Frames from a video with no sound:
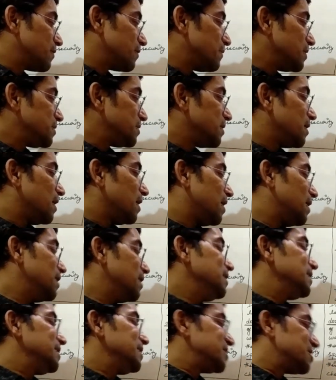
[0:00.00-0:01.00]
mother
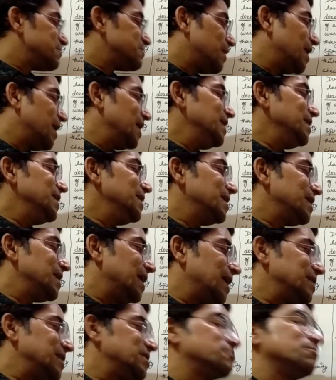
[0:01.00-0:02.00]
are smile
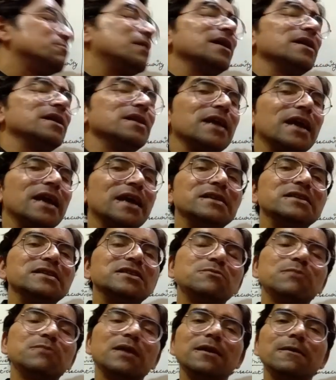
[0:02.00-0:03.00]
and smile and
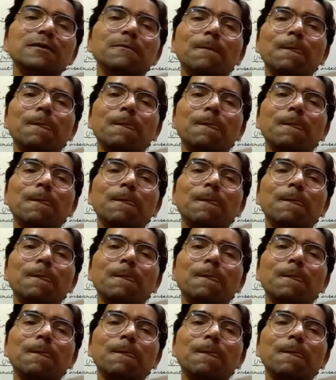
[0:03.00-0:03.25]
smile.